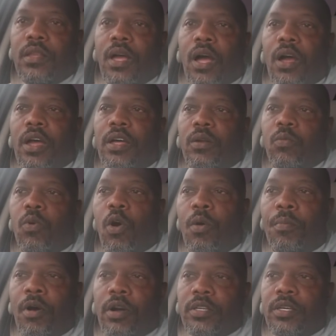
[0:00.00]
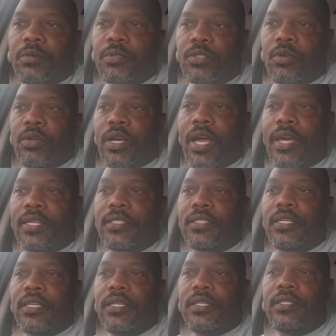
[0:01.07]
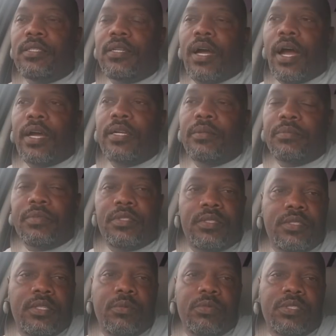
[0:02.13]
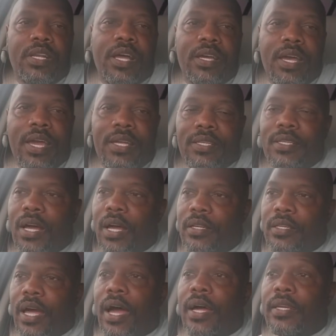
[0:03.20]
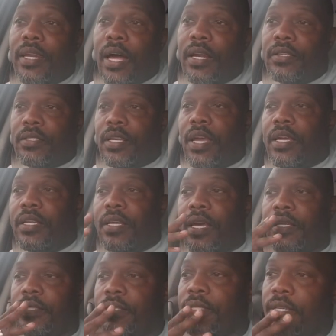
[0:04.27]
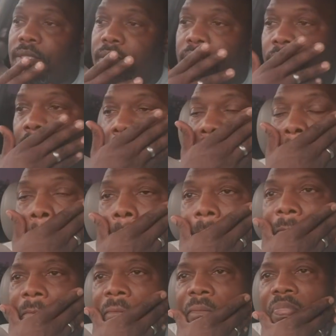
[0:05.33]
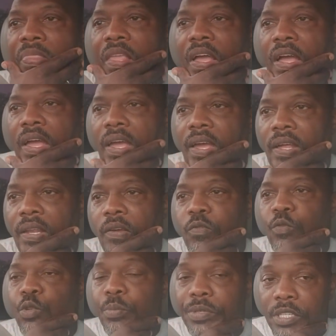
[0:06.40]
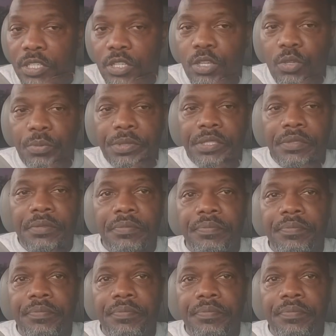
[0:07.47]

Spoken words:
I had a Walmart that was only 18 items. It was like $9.88. I had a Reuben Cuban.